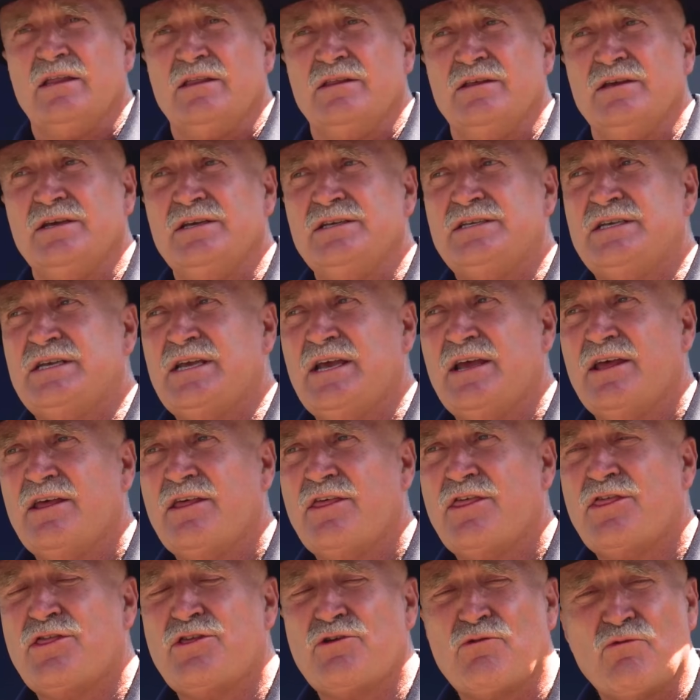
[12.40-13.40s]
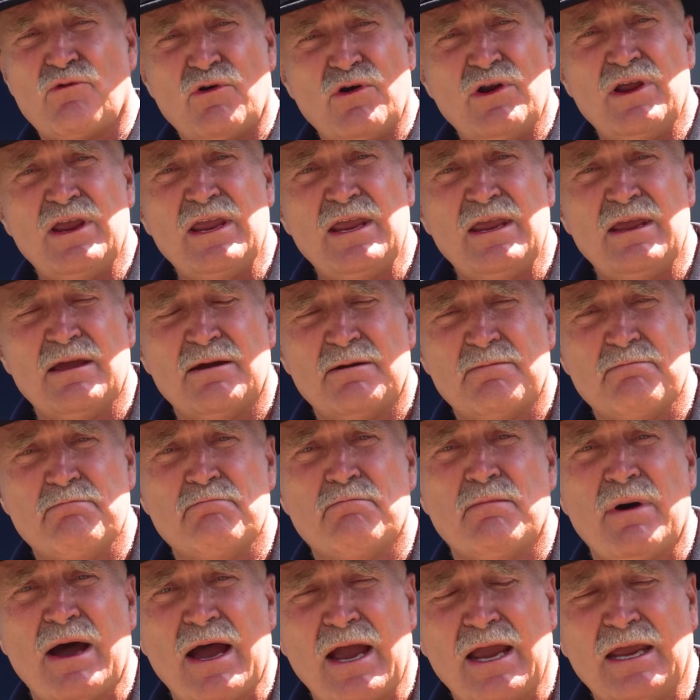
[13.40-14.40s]
There's three
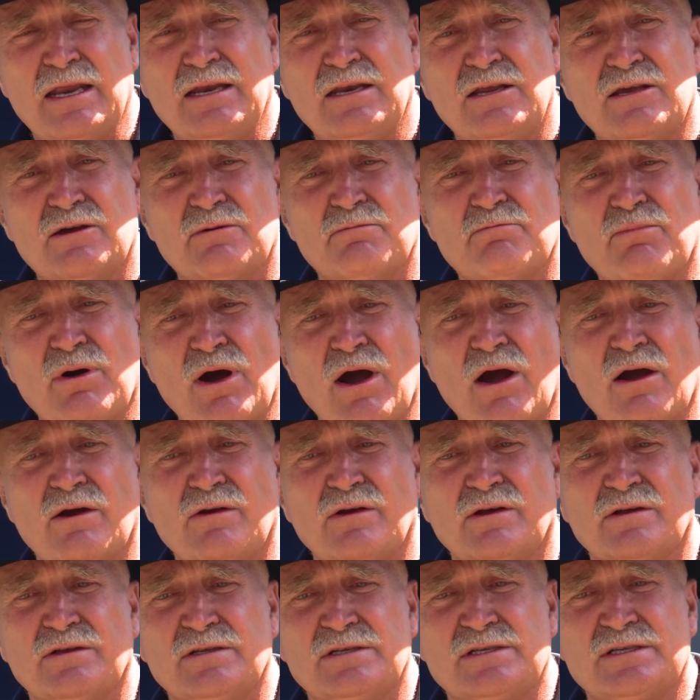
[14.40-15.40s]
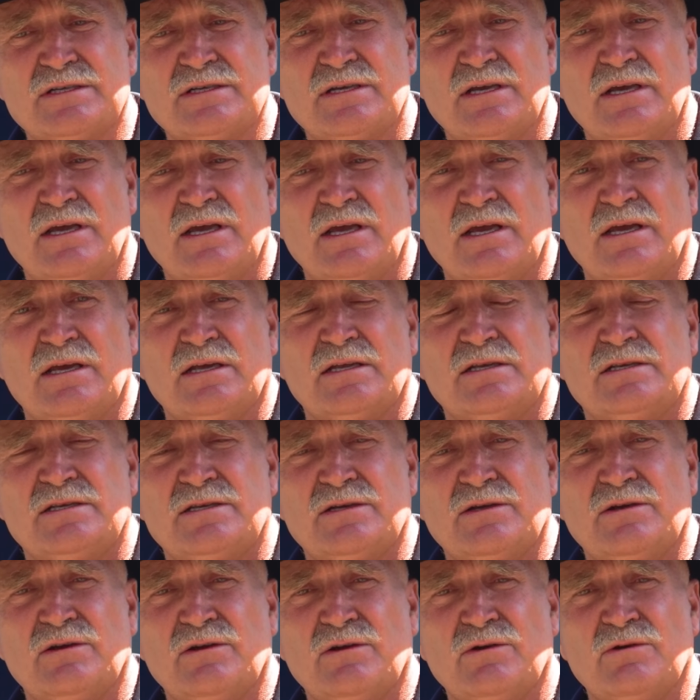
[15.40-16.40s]
main components
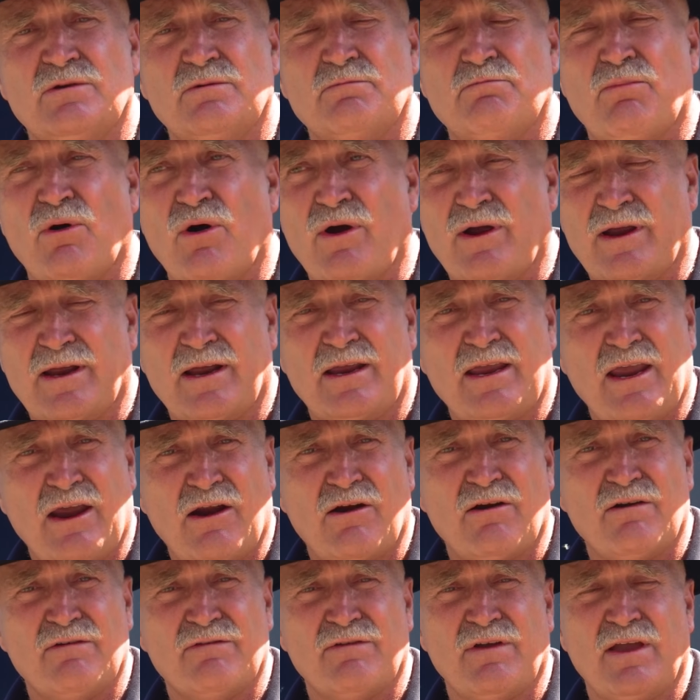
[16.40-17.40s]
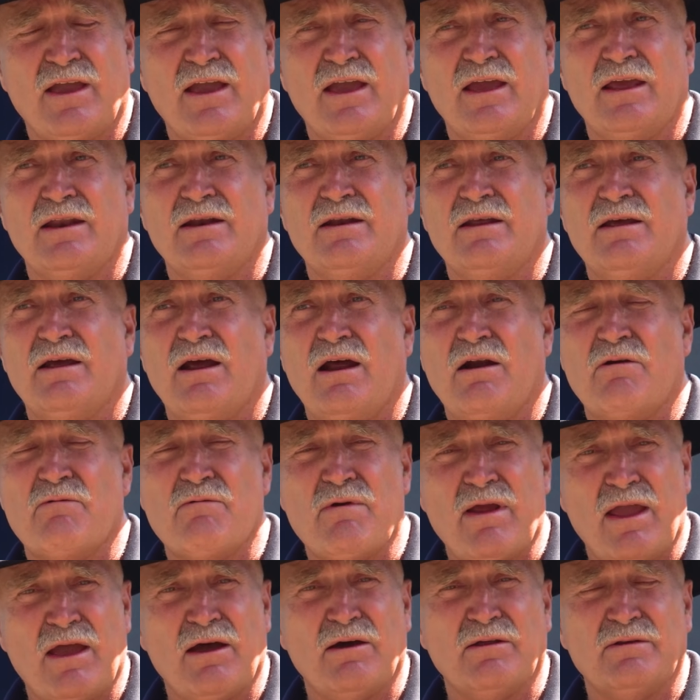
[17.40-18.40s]
to buying a caravan
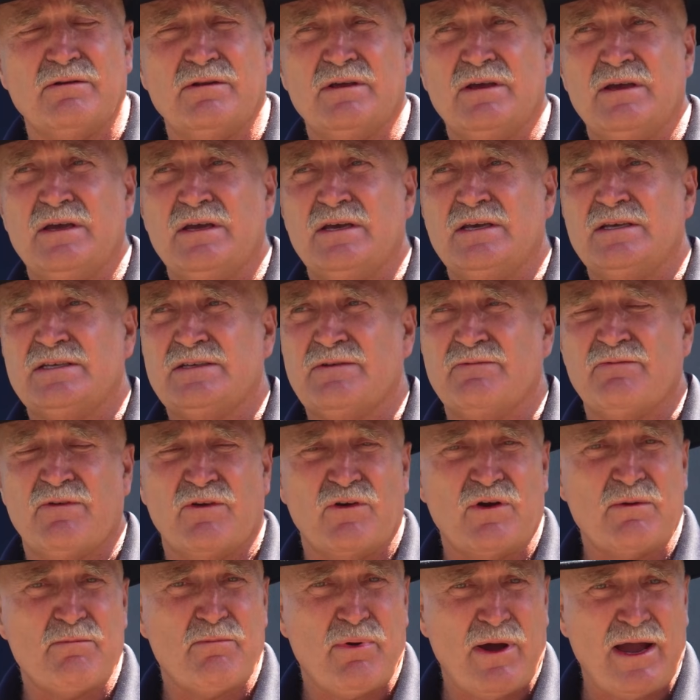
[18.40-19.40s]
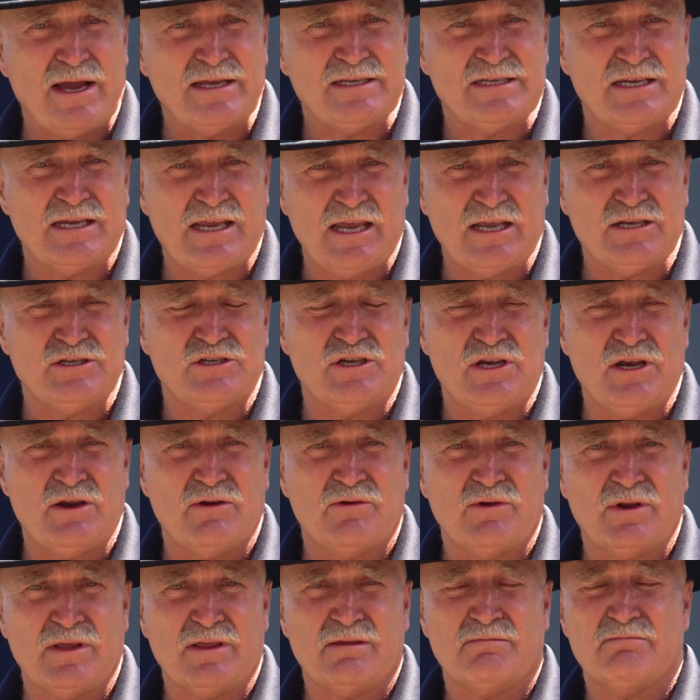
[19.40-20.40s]
around some very basic
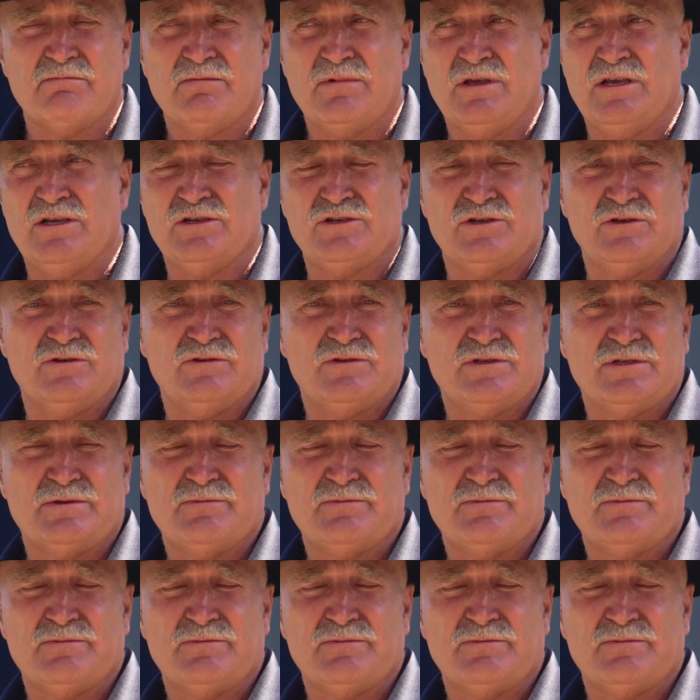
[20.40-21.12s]
engineering issues.